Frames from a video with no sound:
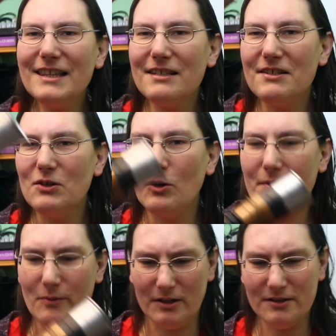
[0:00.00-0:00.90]
this is
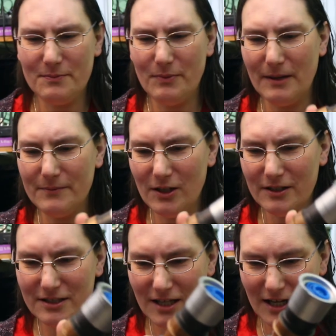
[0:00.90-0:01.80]
Obi-Wan's, but I'm not
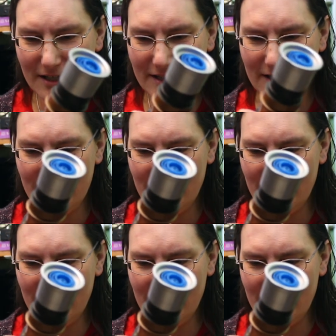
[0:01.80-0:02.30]
entirely